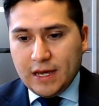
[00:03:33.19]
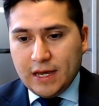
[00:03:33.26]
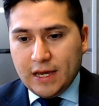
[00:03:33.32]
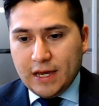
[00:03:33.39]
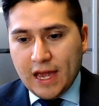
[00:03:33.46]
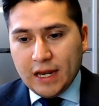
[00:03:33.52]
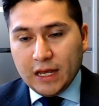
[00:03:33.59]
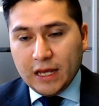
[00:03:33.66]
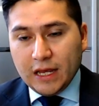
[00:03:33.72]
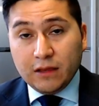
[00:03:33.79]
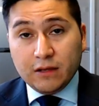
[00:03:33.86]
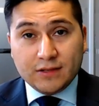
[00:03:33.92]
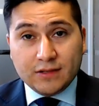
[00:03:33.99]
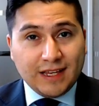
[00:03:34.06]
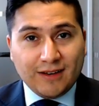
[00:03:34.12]
And it
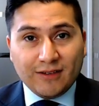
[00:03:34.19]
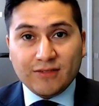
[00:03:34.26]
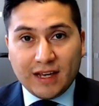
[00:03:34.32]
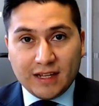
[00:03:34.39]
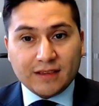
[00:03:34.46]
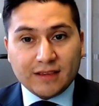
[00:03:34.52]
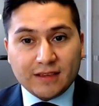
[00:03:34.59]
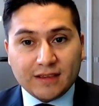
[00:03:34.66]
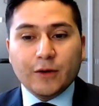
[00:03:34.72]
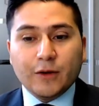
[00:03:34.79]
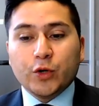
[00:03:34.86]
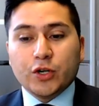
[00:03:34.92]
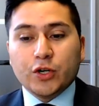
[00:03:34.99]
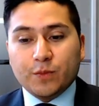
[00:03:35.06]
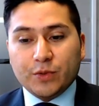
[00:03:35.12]
looks now that
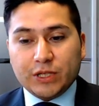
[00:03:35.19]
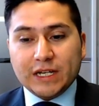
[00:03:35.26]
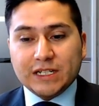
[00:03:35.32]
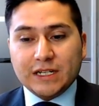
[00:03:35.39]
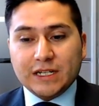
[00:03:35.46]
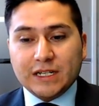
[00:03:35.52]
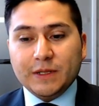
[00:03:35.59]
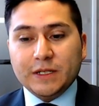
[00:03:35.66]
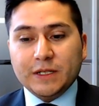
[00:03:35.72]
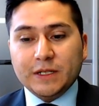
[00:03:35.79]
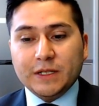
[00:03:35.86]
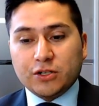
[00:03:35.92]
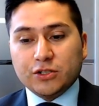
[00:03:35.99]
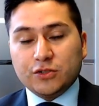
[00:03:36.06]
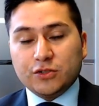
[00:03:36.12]
we could potentially be
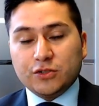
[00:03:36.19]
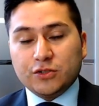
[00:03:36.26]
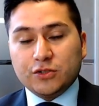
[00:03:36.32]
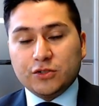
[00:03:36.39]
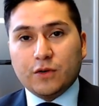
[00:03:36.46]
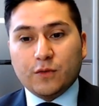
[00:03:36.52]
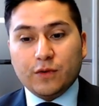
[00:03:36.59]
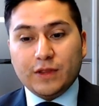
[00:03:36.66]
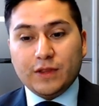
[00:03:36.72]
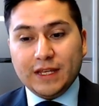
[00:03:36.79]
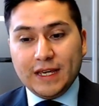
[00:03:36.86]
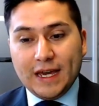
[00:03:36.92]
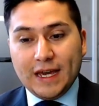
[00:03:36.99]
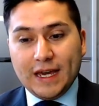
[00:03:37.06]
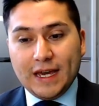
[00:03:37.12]
starting to work with
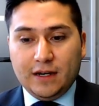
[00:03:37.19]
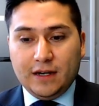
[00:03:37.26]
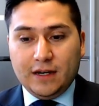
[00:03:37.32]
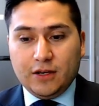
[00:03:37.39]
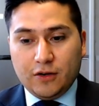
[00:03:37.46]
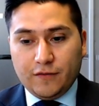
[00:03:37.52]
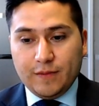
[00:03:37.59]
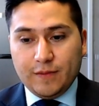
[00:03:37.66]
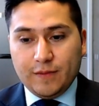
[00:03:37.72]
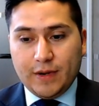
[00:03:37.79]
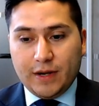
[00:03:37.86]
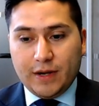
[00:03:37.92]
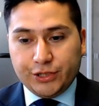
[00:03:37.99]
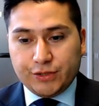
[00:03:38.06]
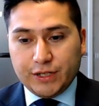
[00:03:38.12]
the end of the
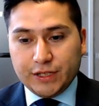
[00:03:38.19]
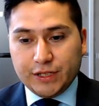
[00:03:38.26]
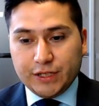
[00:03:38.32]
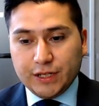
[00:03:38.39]
bearish trend.